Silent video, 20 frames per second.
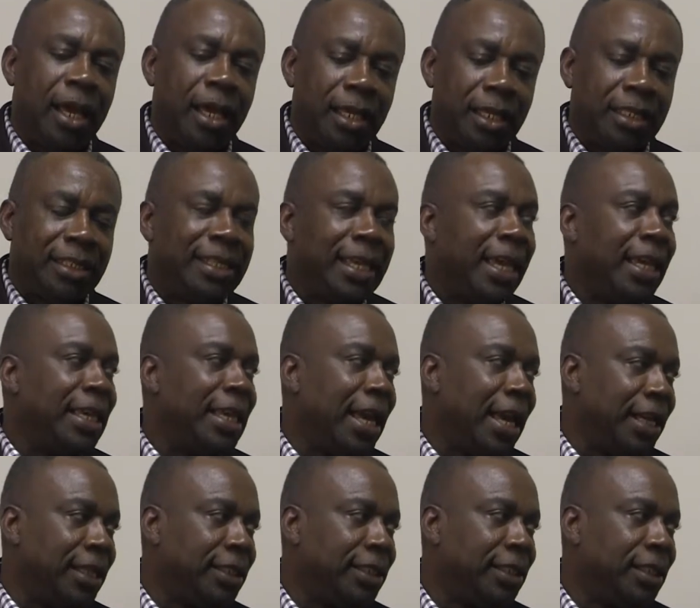He said,
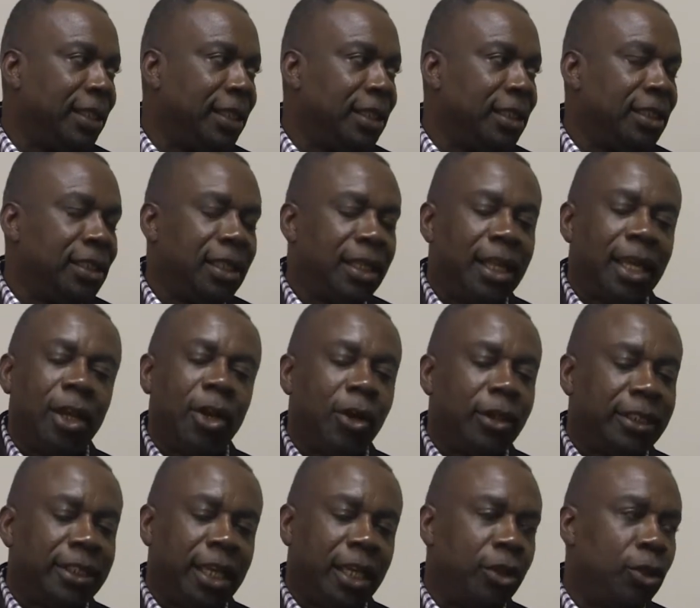"Yes." So the
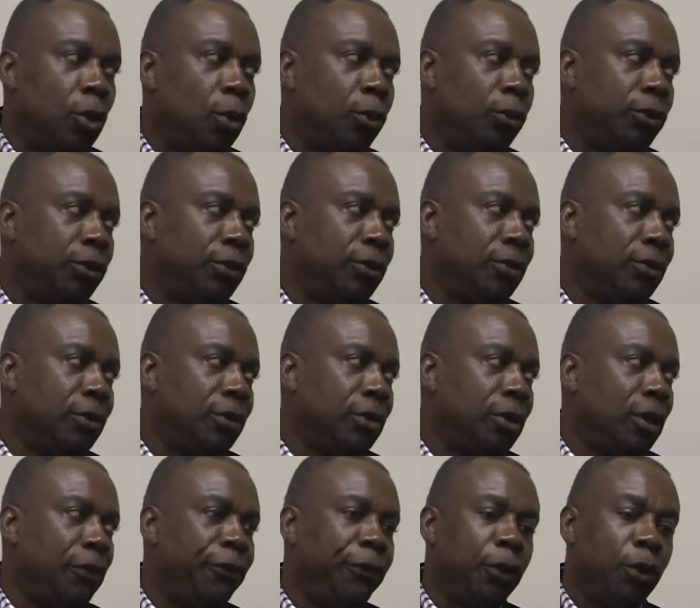Lord said, "Don't.
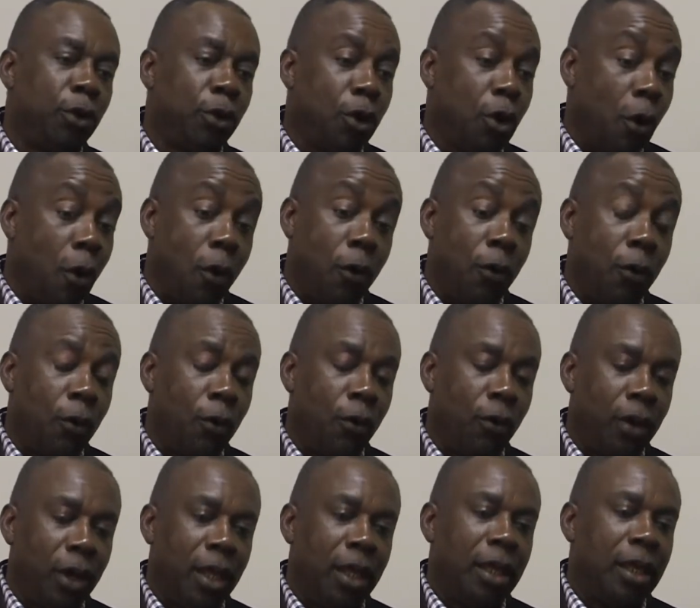If you
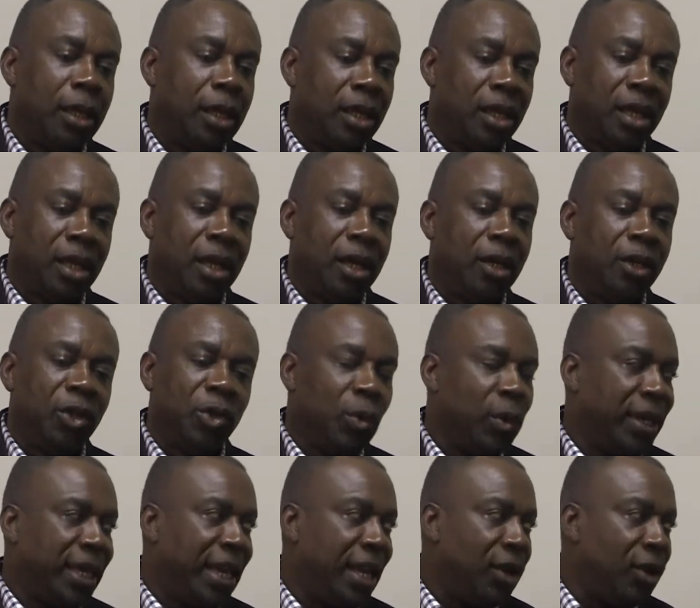go, you
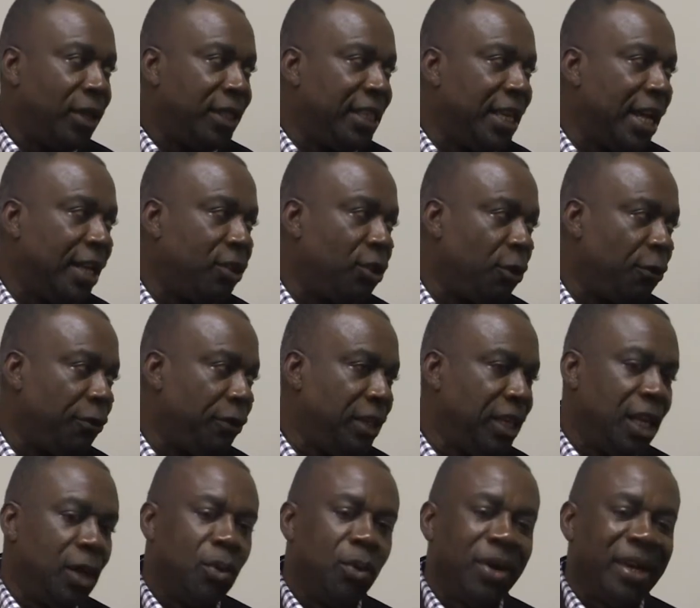will get nothing out of it.
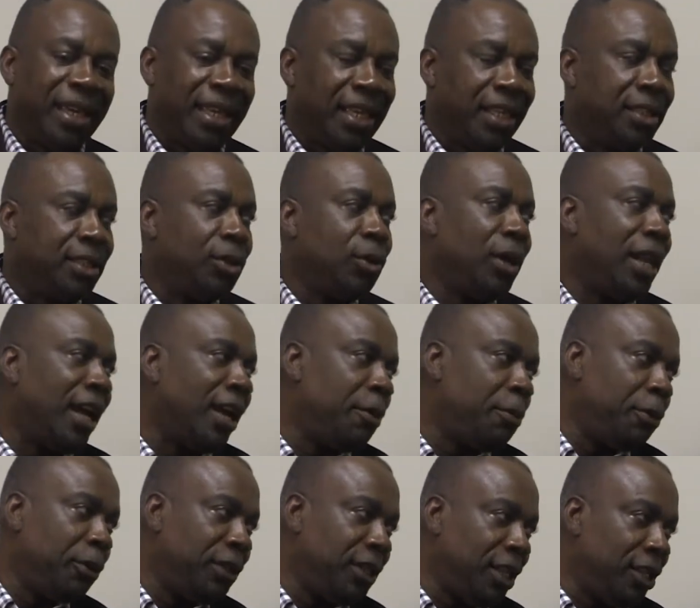They will eat you
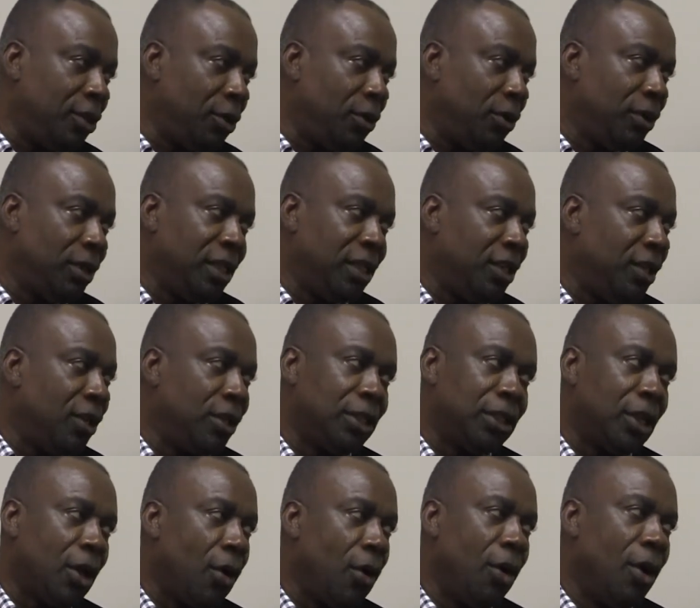like potato, you know,
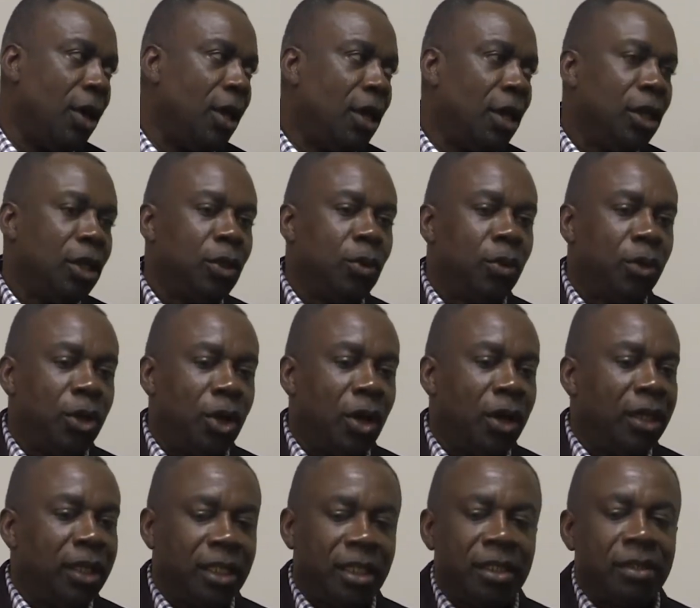so you will
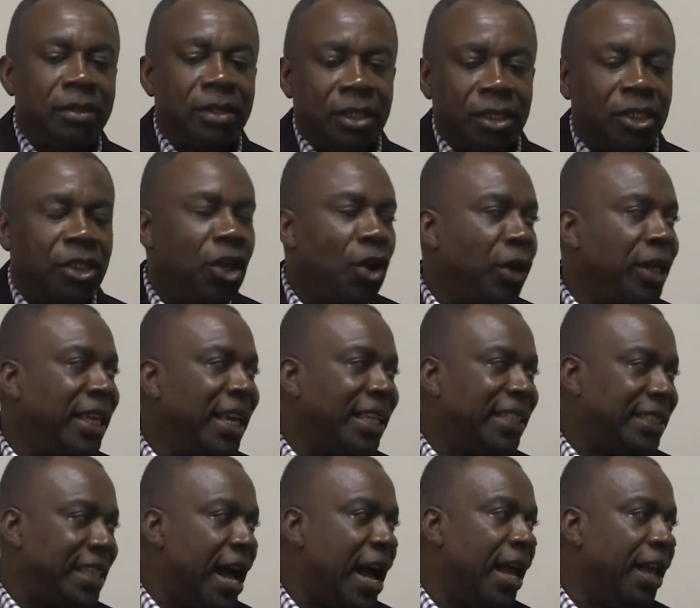not, it's not
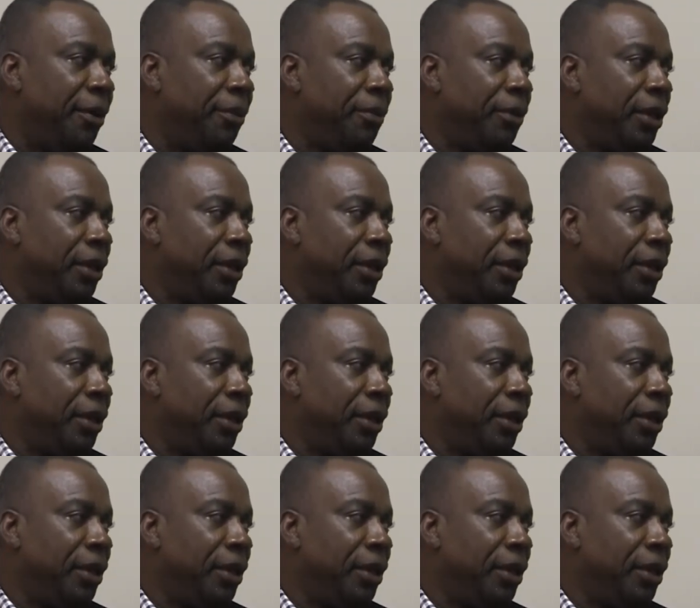yet time,